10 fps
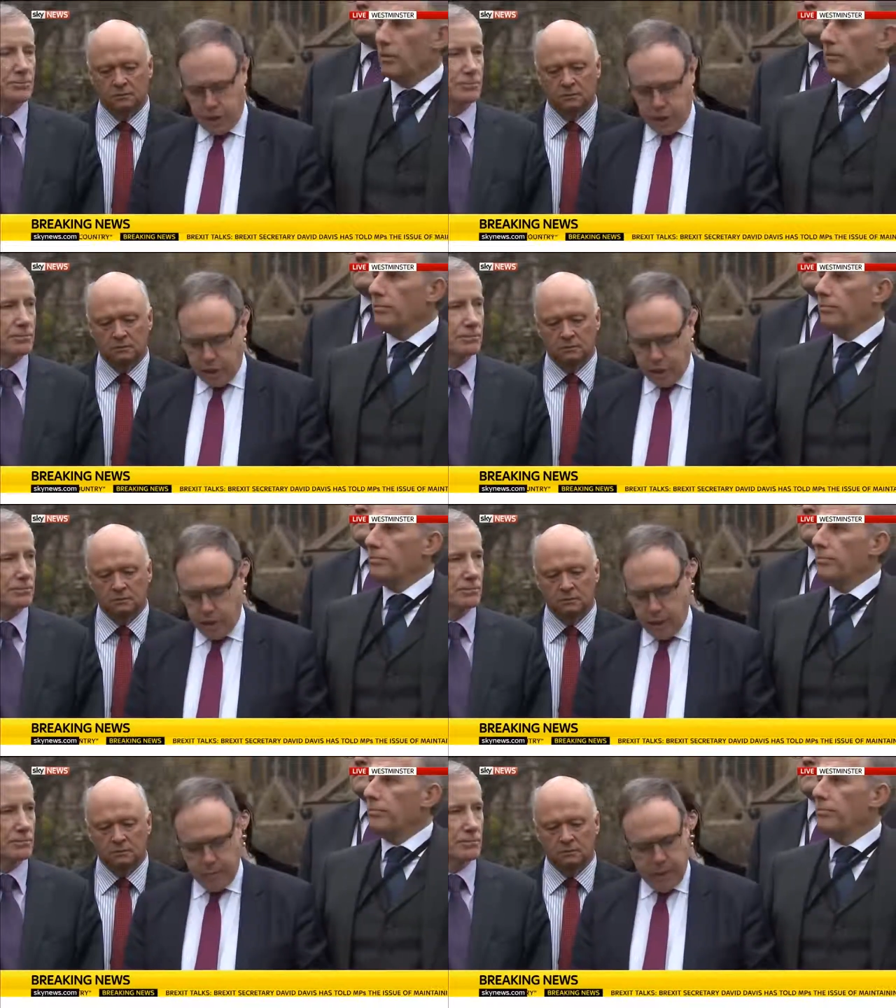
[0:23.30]

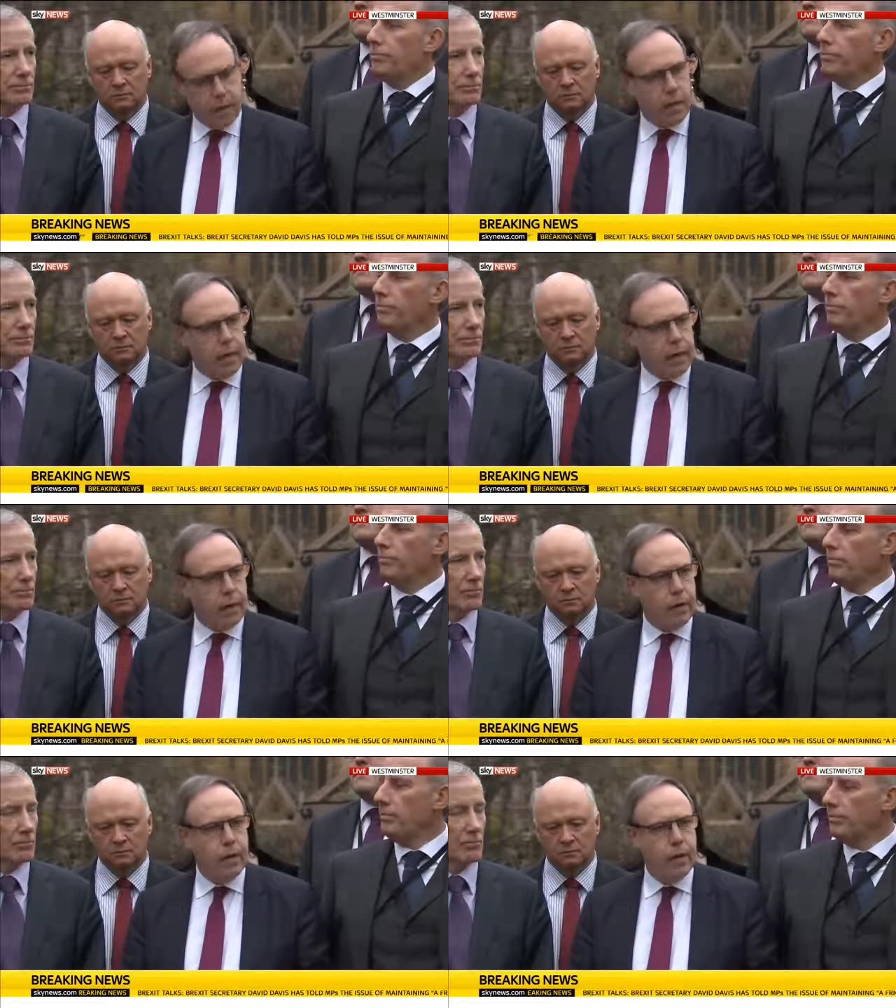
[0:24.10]
Speaker 1: consistently made
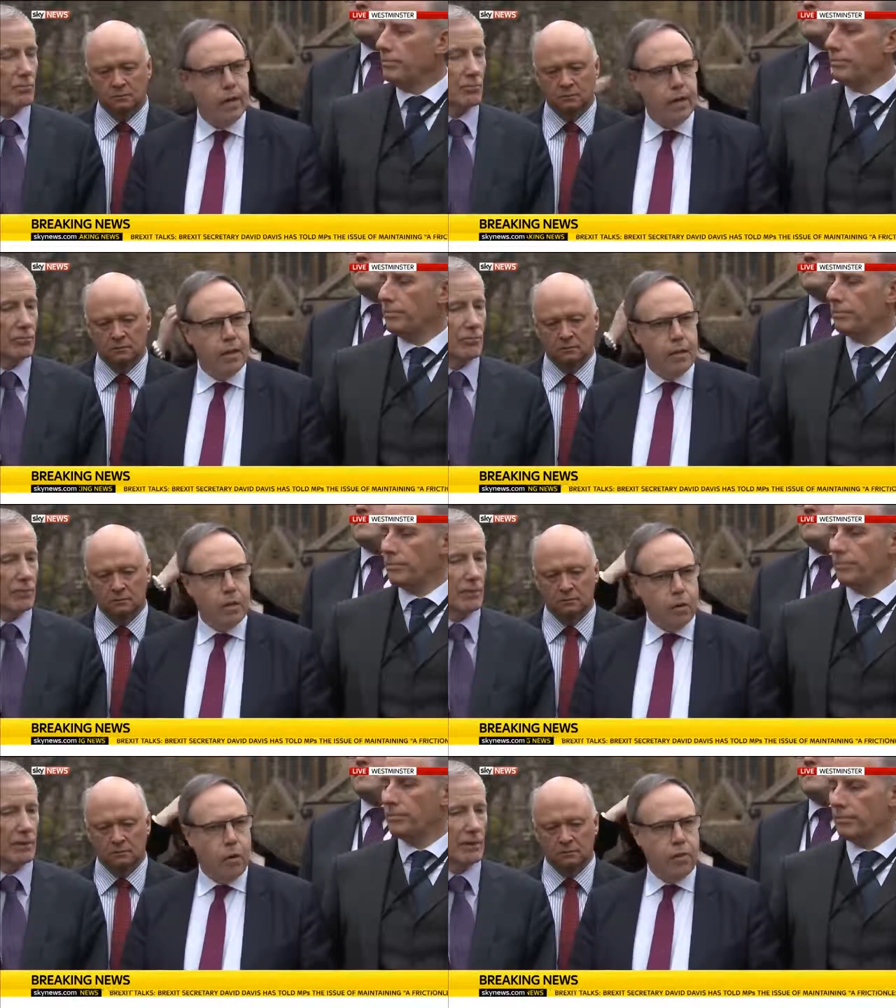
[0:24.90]
clear
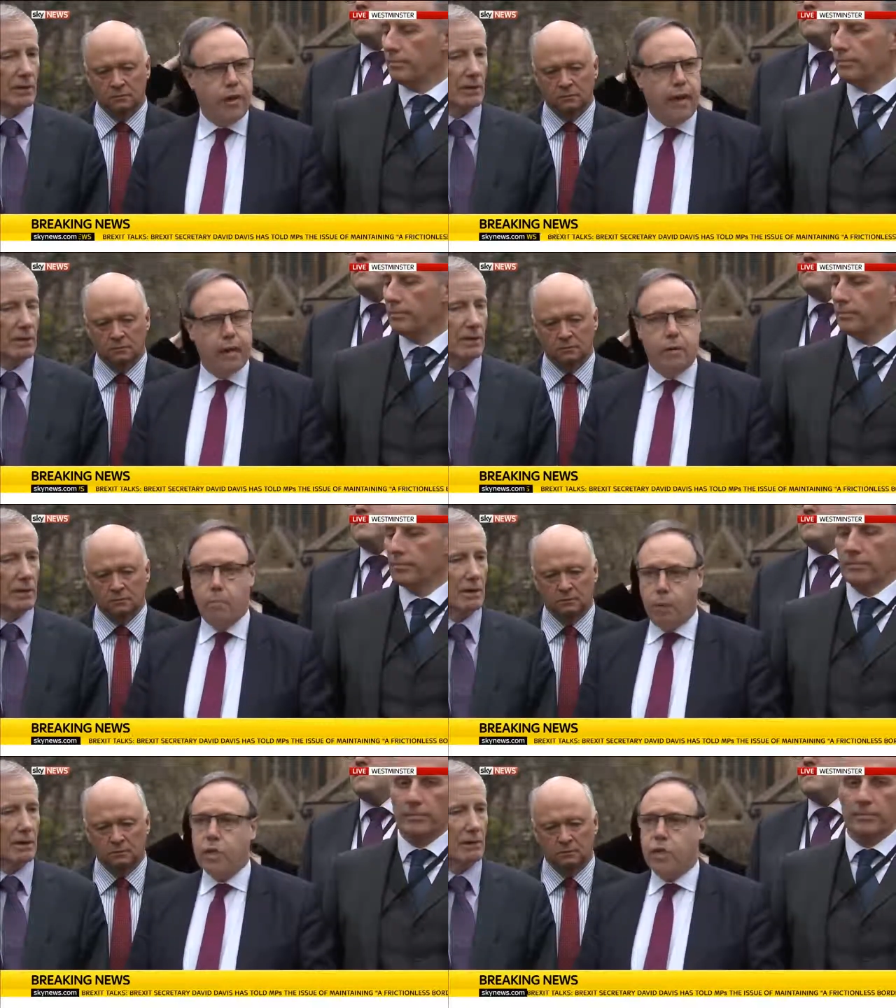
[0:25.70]
that Northern
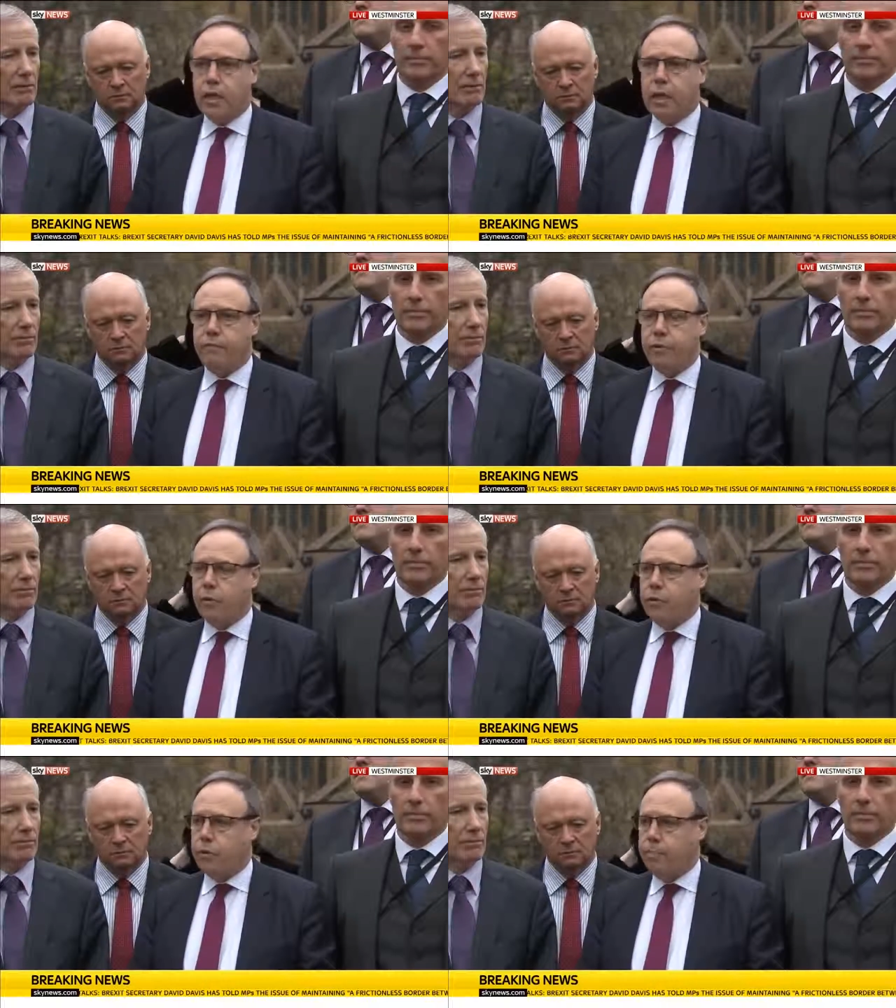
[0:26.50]
Ireland must leave
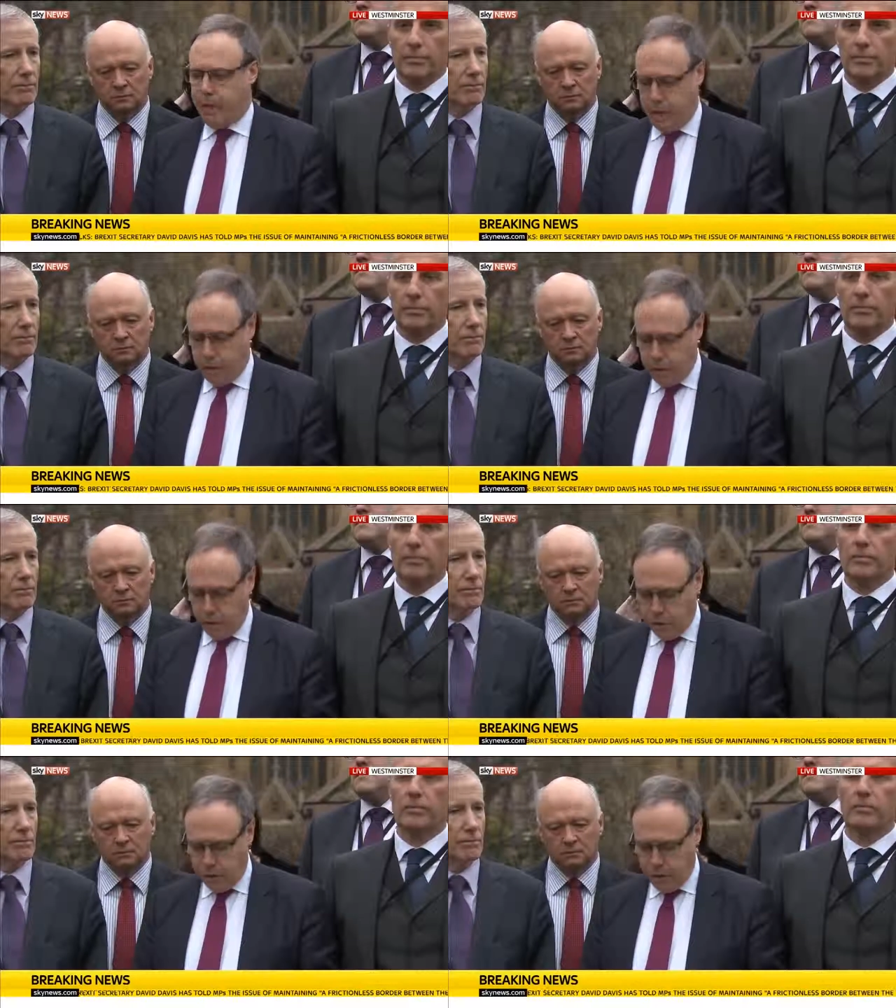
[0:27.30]
the European
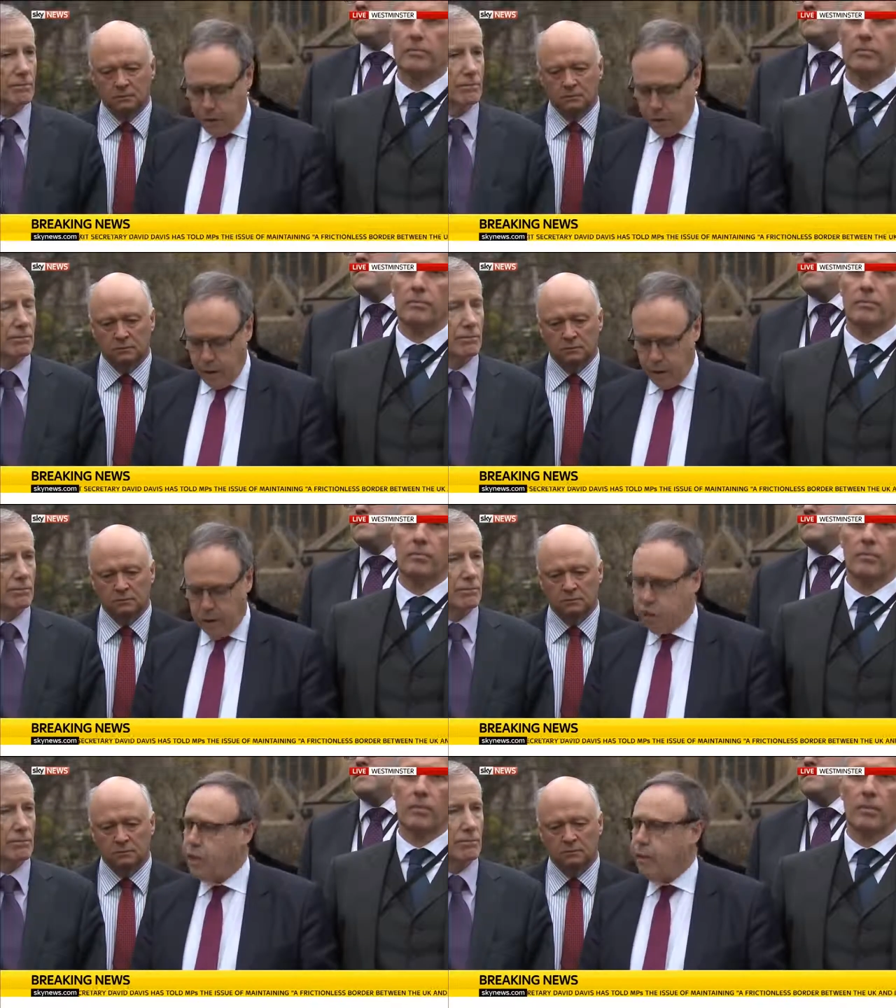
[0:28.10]
Union
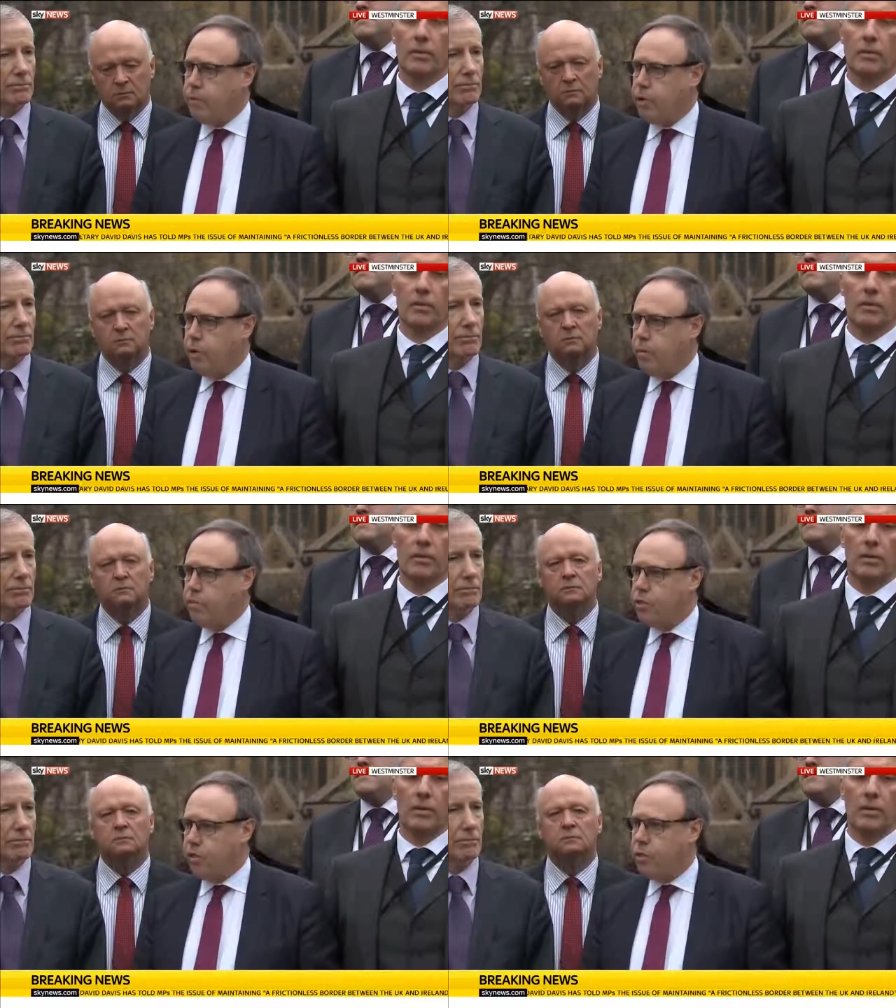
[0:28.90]
on the same
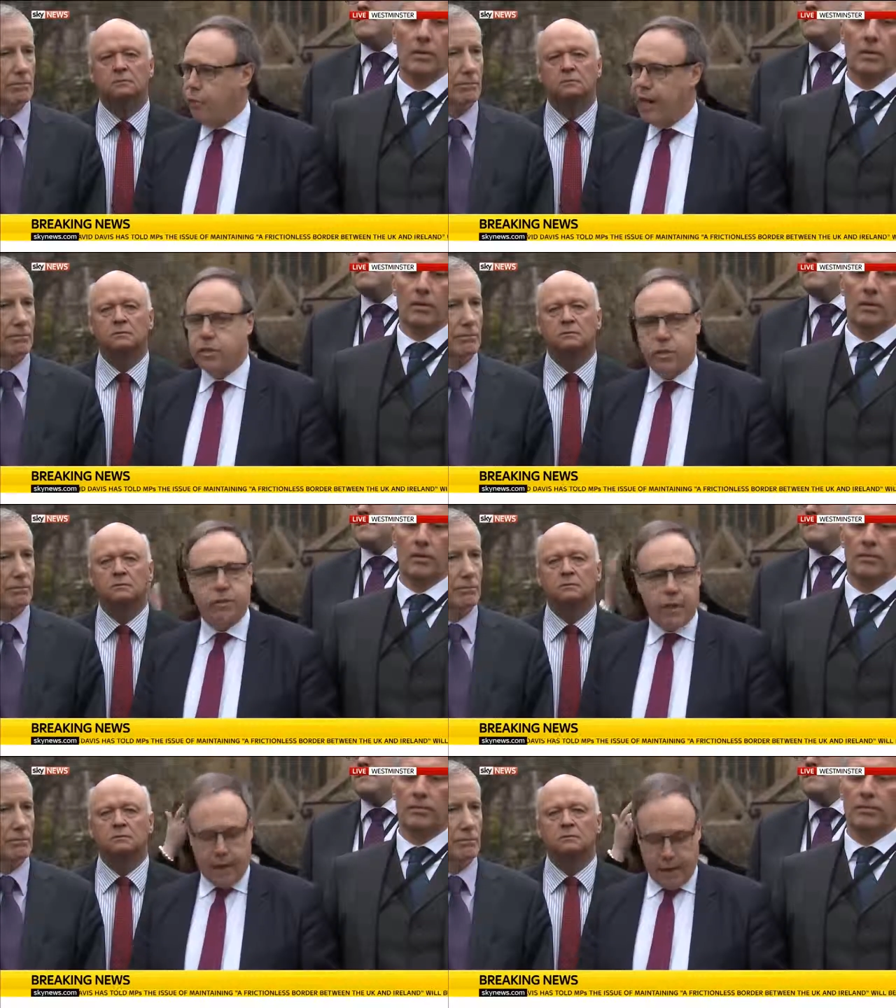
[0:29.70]
terms as the rest
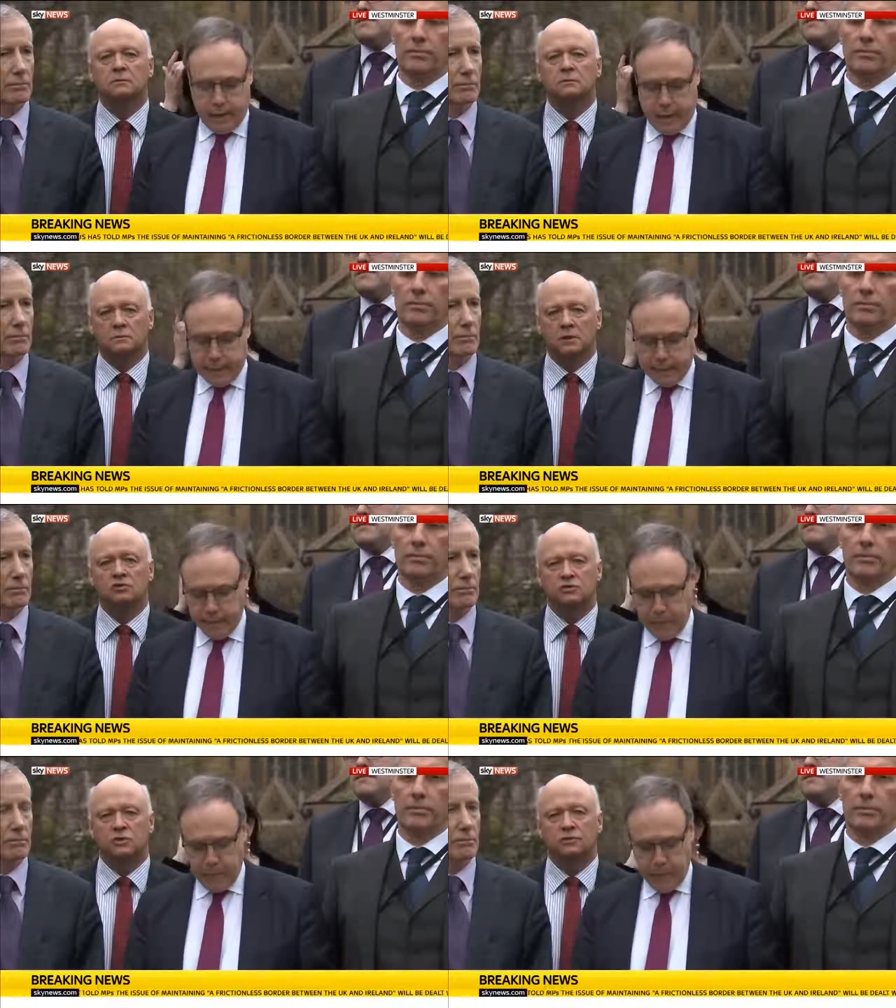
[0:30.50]
of the United
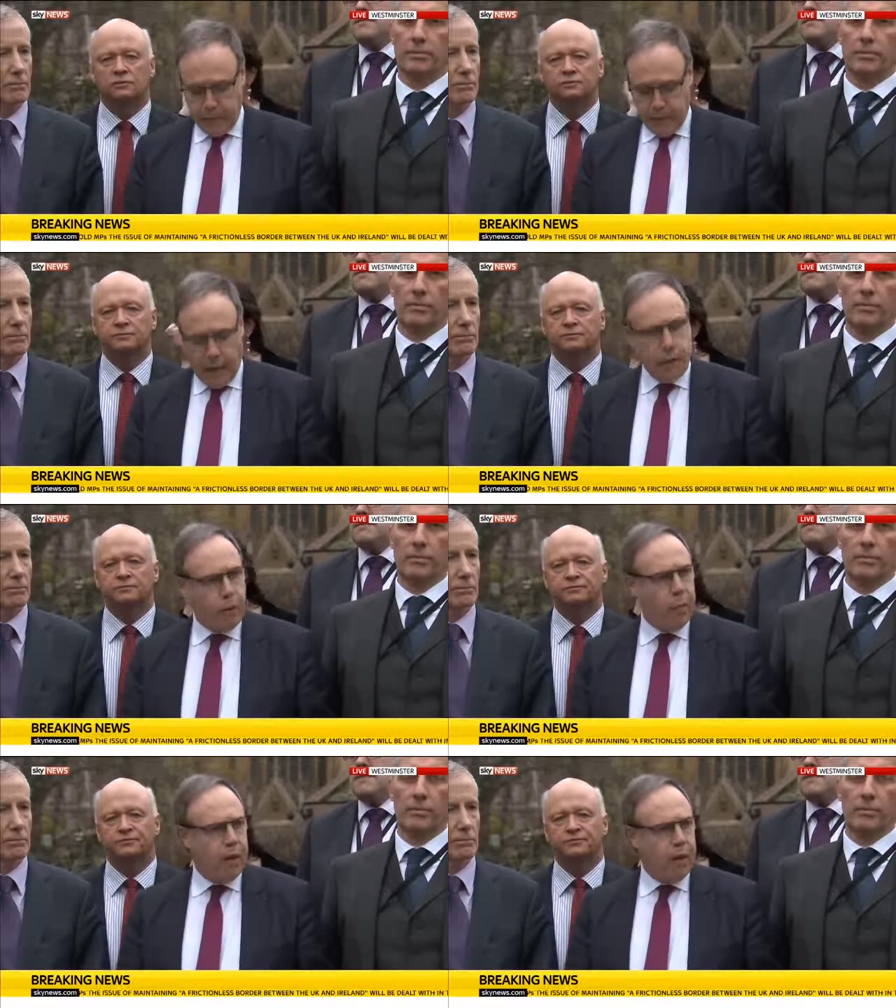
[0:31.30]
Kingdom. And